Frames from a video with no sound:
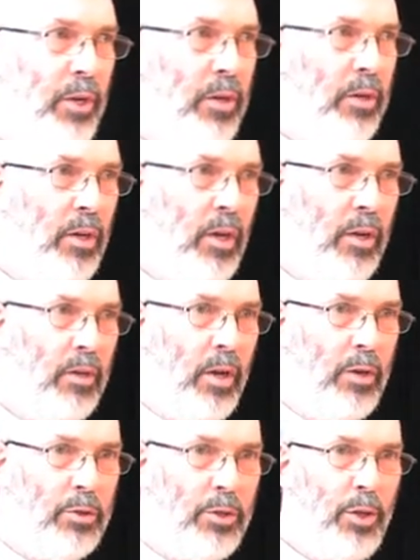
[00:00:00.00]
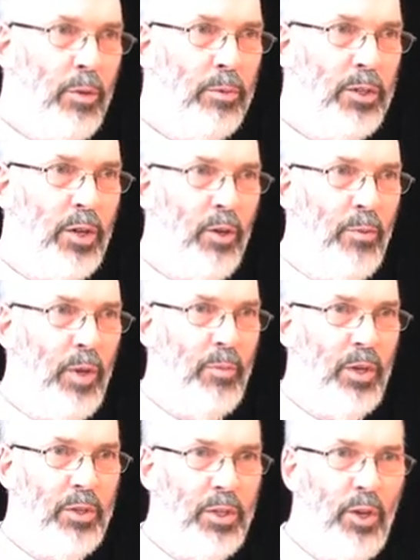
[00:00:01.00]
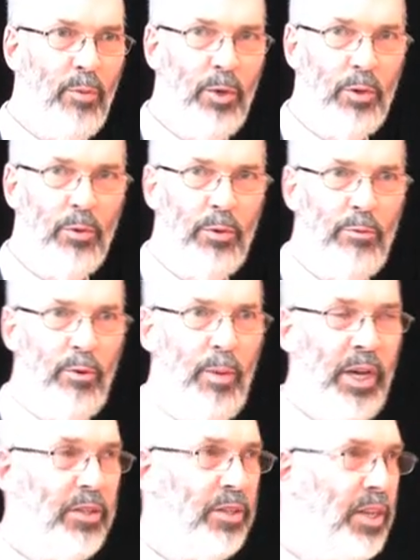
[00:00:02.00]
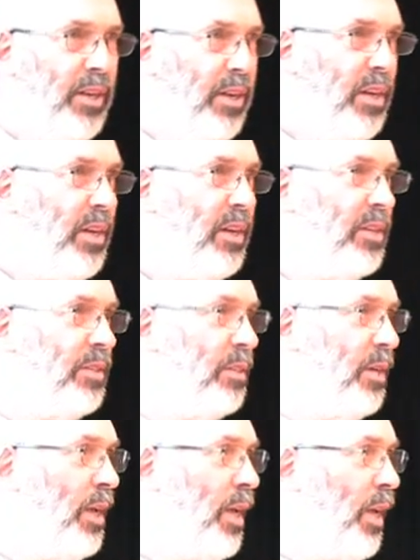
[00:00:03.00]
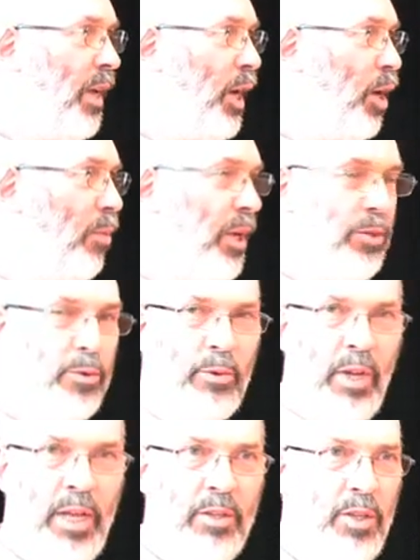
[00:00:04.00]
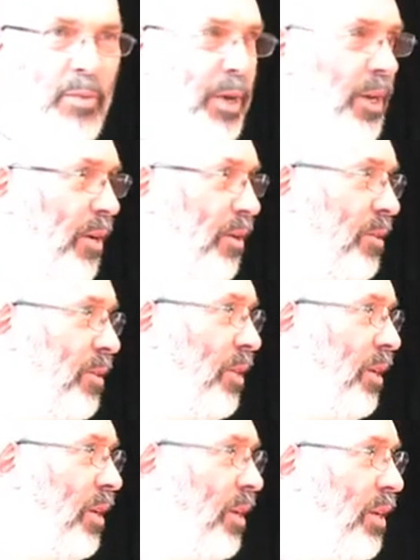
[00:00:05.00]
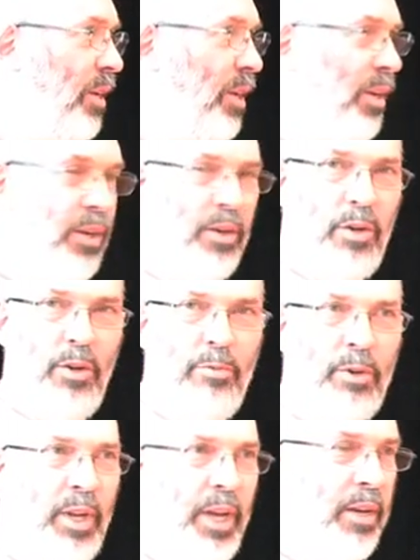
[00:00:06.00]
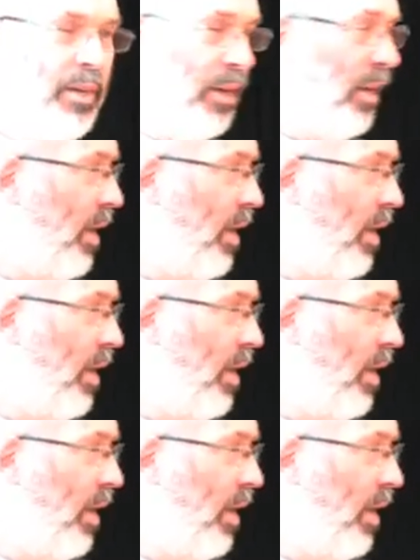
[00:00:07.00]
not a long, long-term settlement, but a settlement good for about ten years at a place called L'Anse aux Meadows in Newfoundland.